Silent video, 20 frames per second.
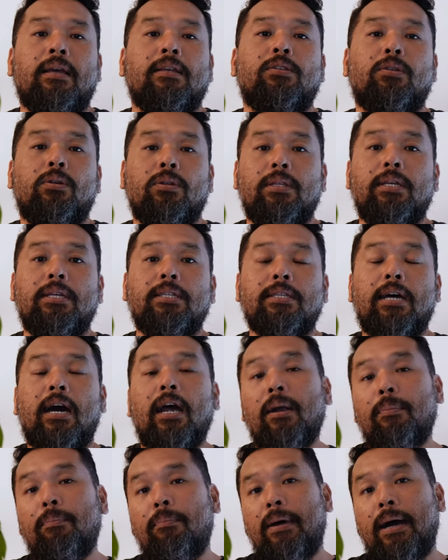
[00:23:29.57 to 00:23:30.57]
So these
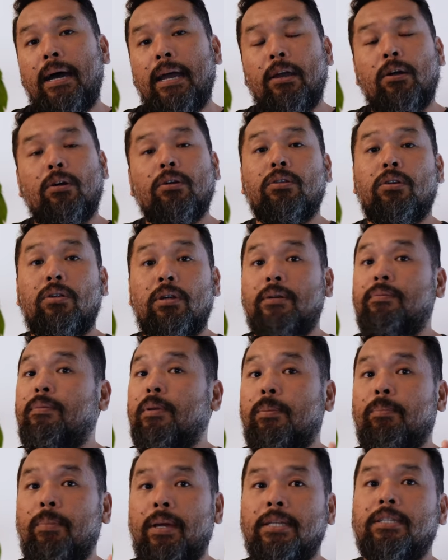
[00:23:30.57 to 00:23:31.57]
are my
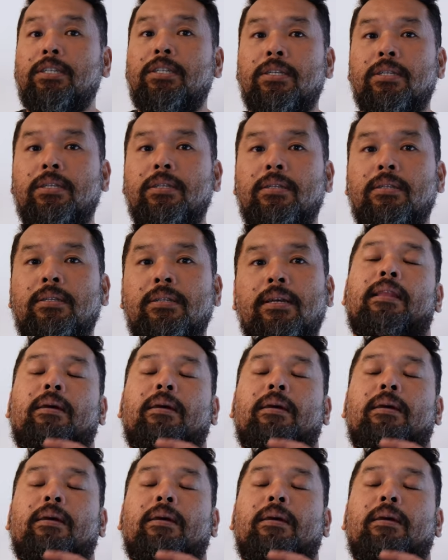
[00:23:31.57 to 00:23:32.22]
honorable mention.